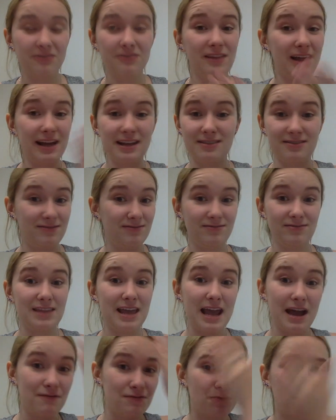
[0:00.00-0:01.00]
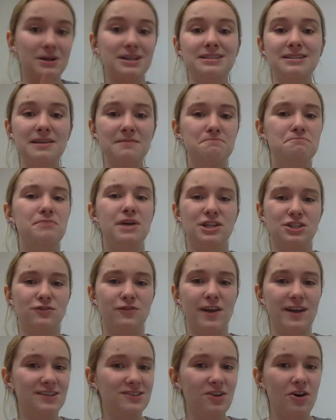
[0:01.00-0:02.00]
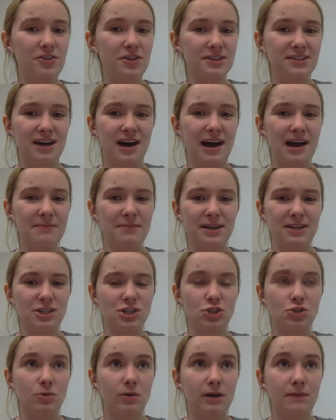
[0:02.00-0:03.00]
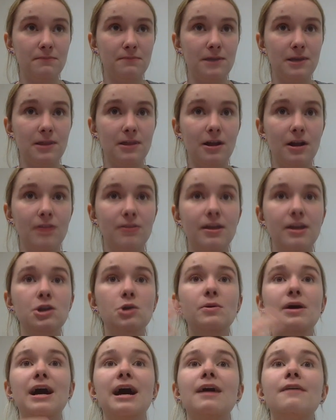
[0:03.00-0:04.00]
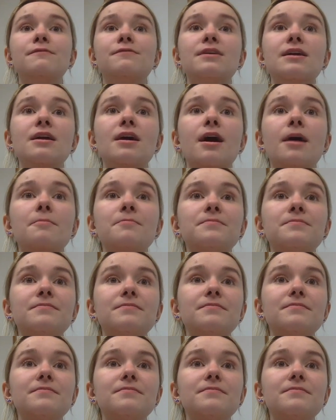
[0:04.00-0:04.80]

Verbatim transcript: Like they have the resting bitch face all the time. They just don't want to be there. Then you have the um,